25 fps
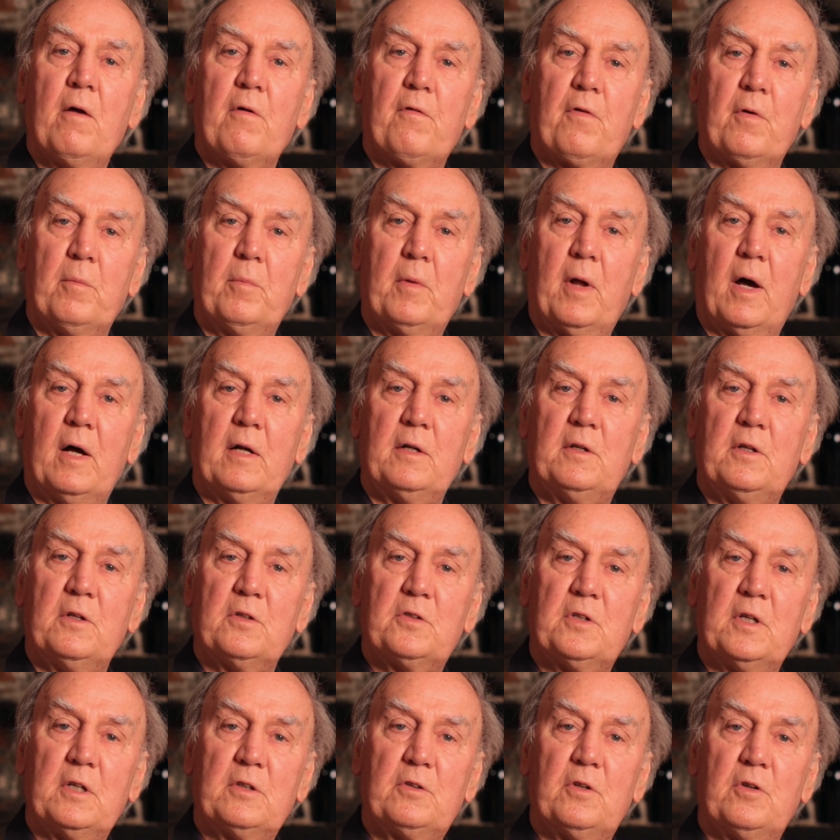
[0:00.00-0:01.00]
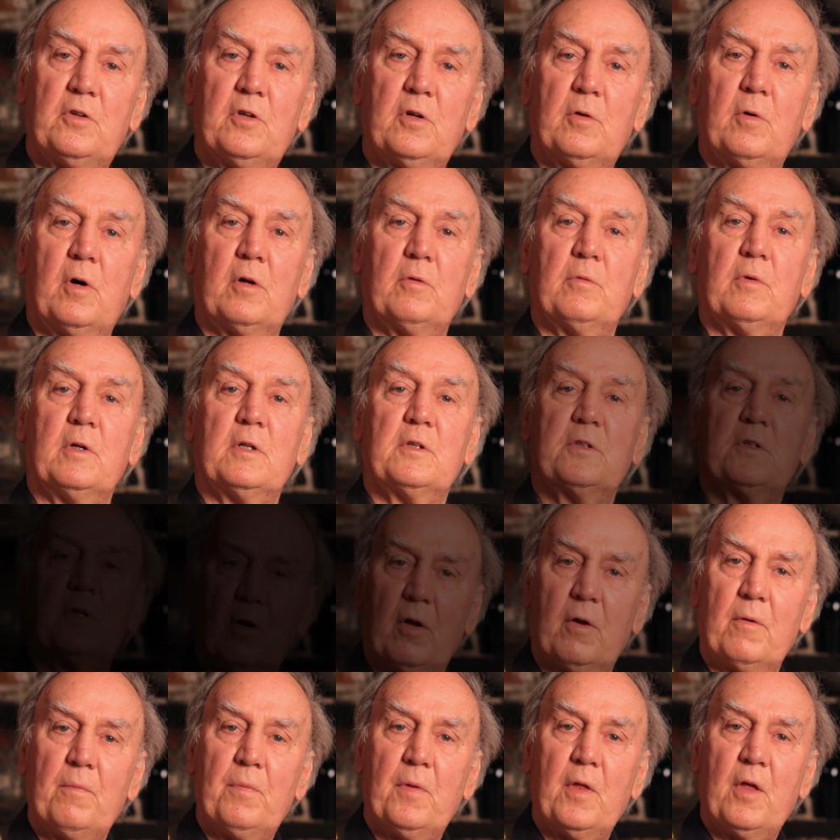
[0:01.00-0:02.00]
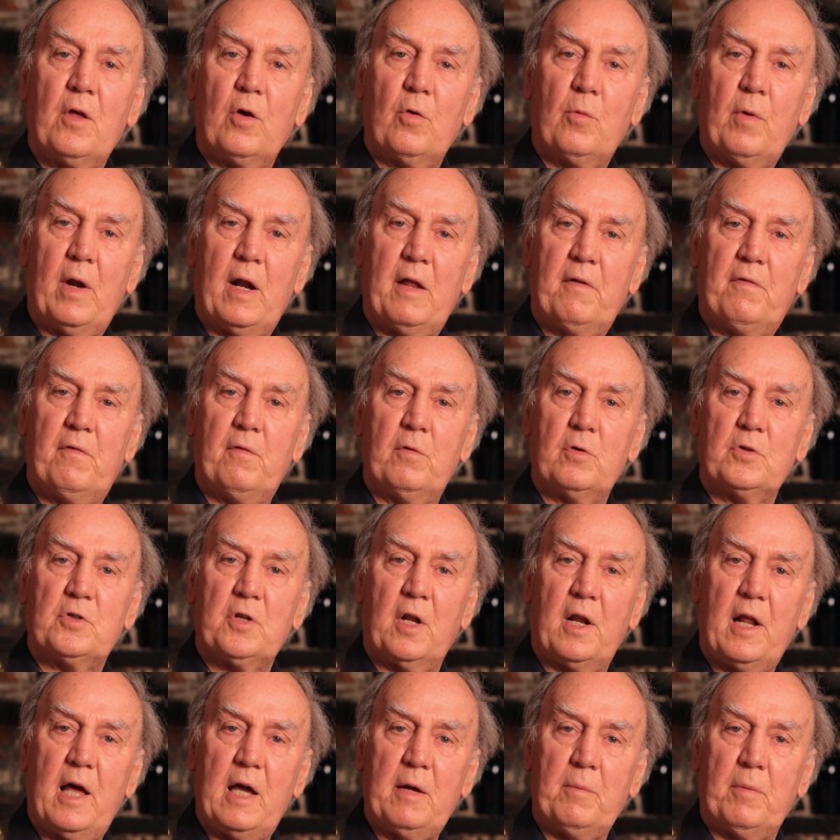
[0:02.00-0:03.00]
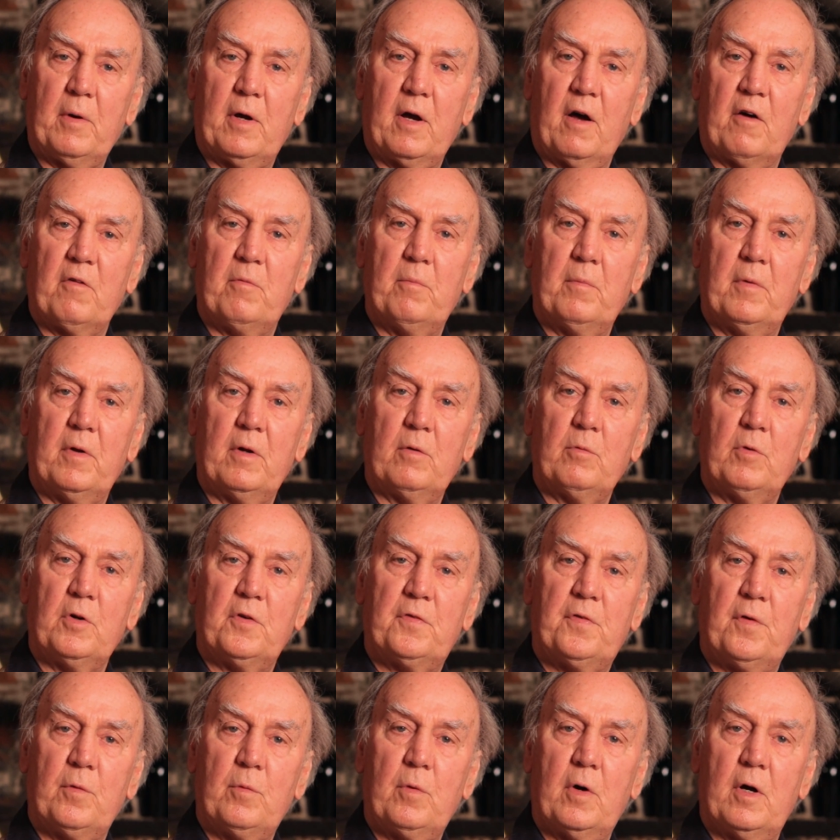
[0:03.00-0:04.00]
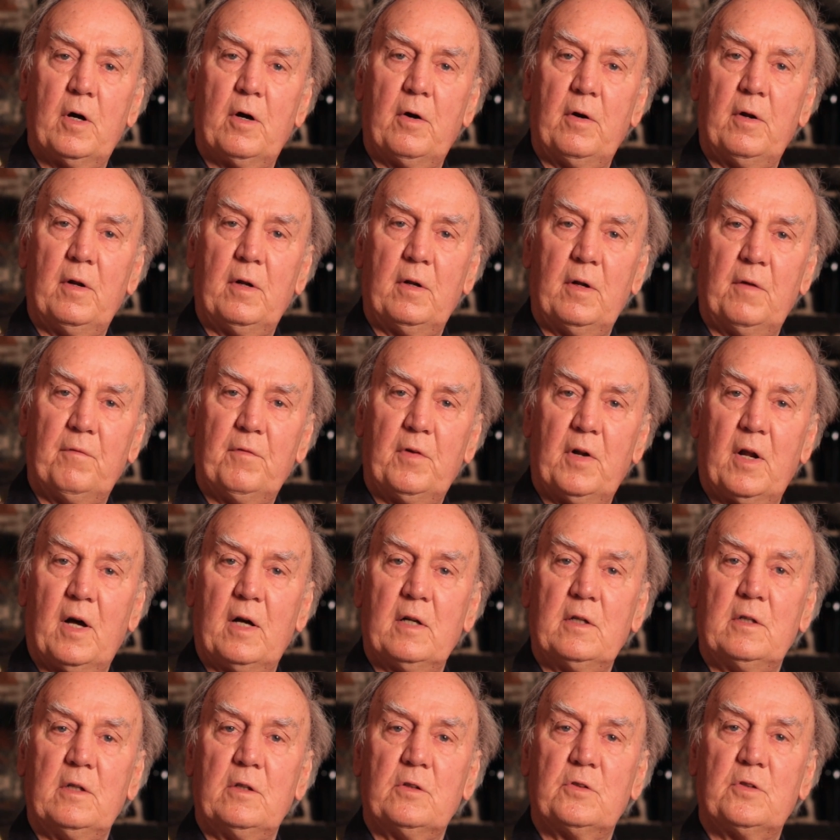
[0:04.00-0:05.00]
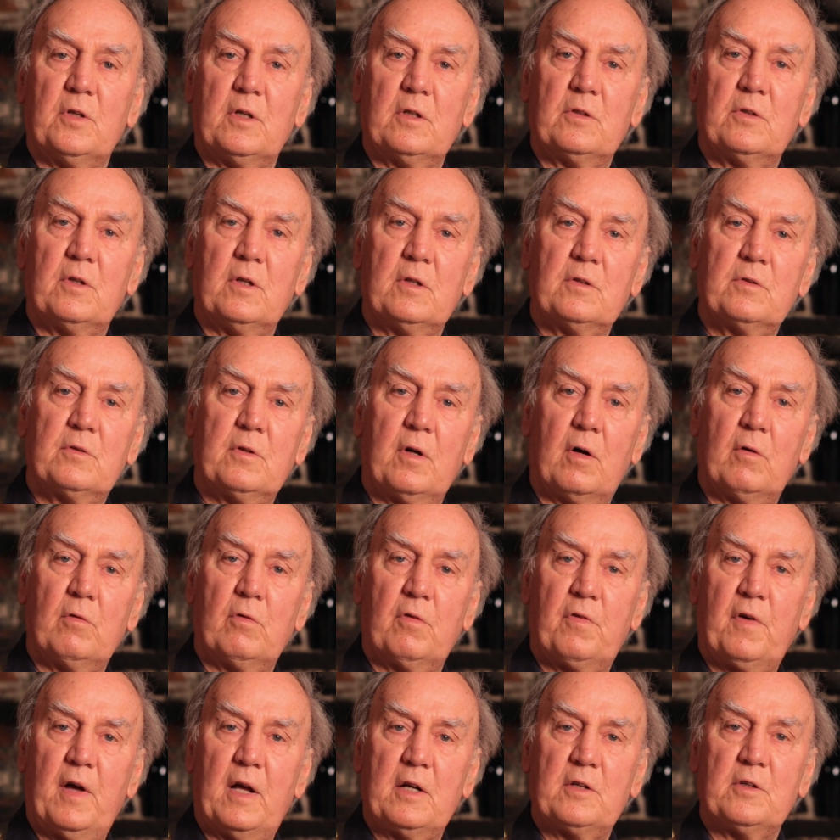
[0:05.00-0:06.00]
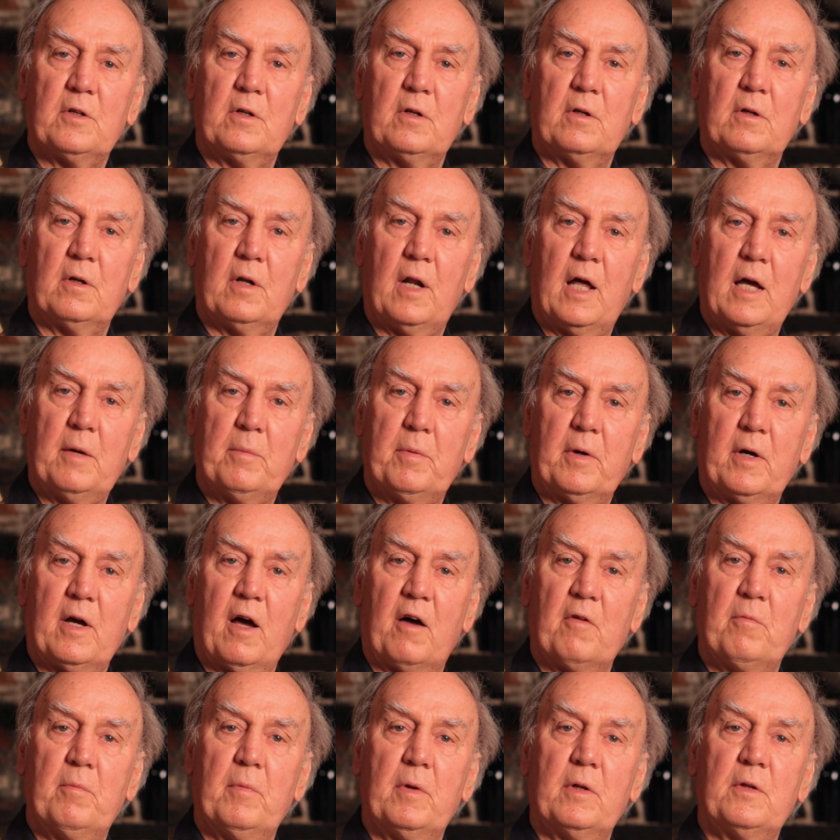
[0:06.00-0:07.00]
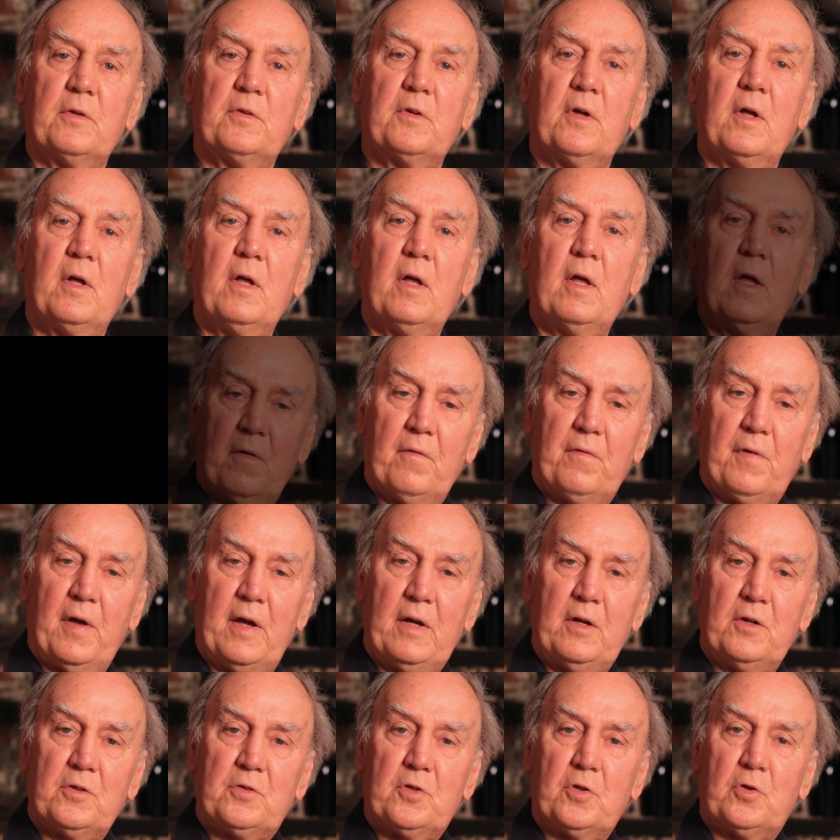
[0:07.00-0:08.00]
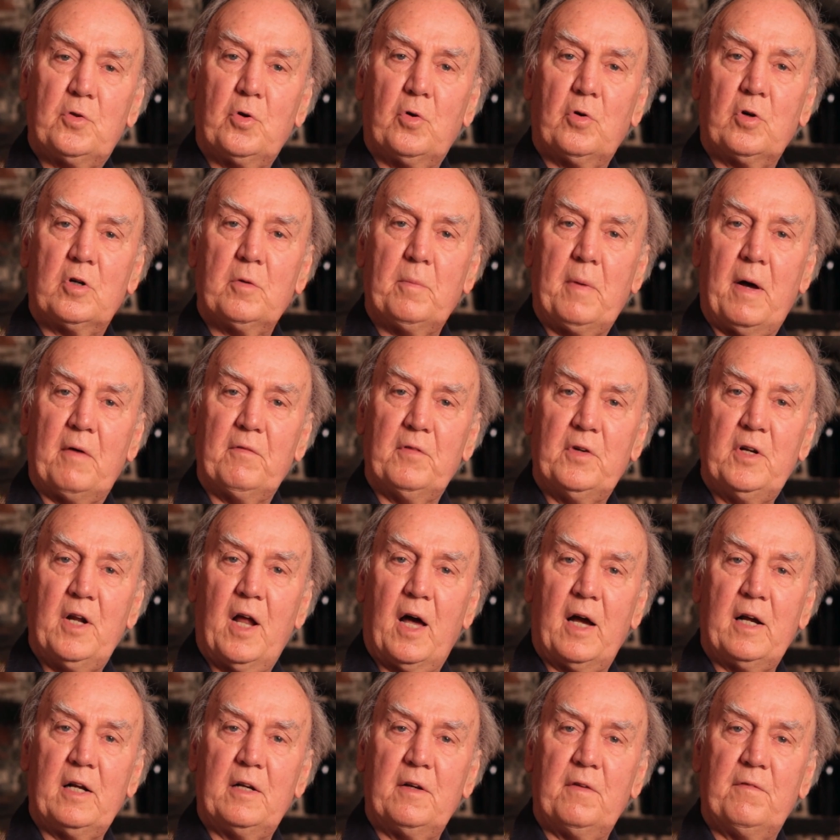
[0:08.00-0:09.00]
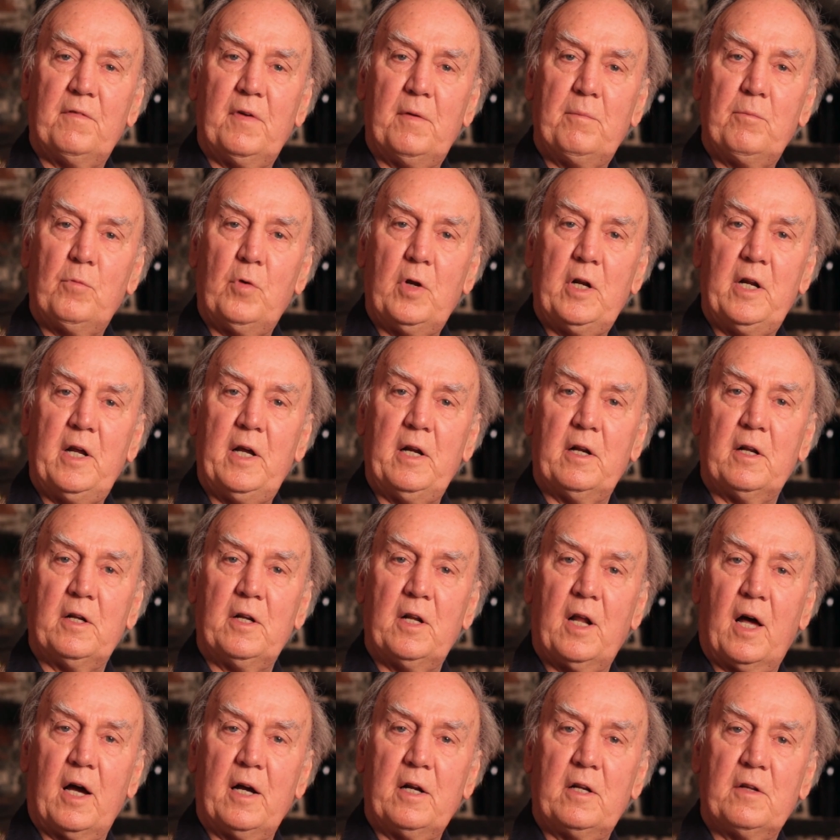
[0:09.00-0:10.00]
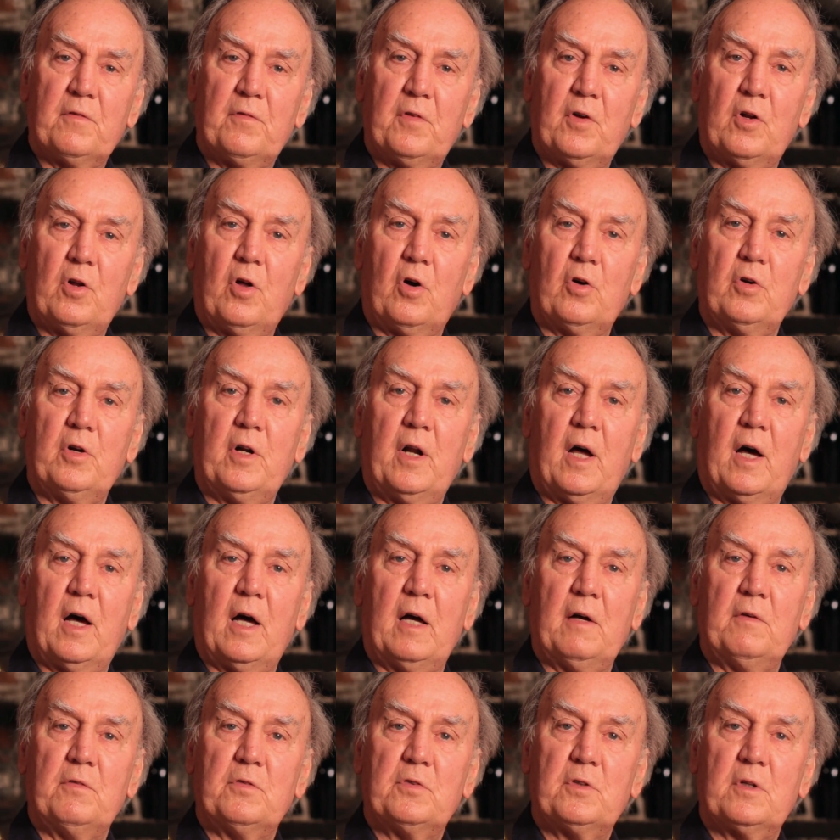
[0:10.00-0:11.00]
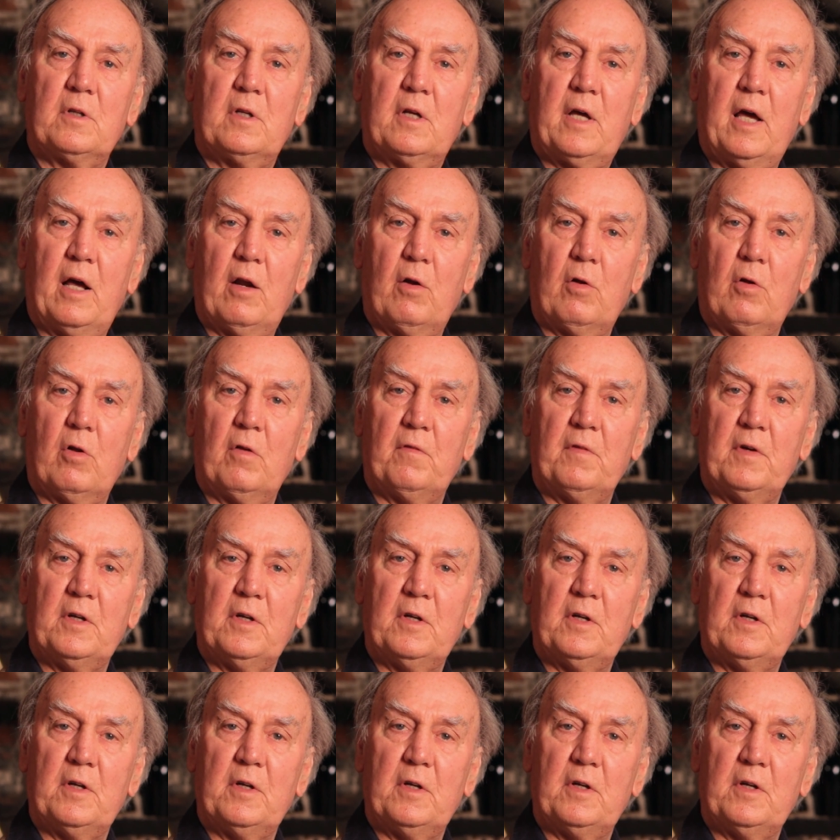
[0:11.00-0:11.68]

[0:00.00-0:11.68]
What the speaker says: from 1962 onwards. Whenever there was a Labour government, which there were in the 1960s, old-fashioned Labour governments, they used to talk about the night that we need a night of the long knives, kill all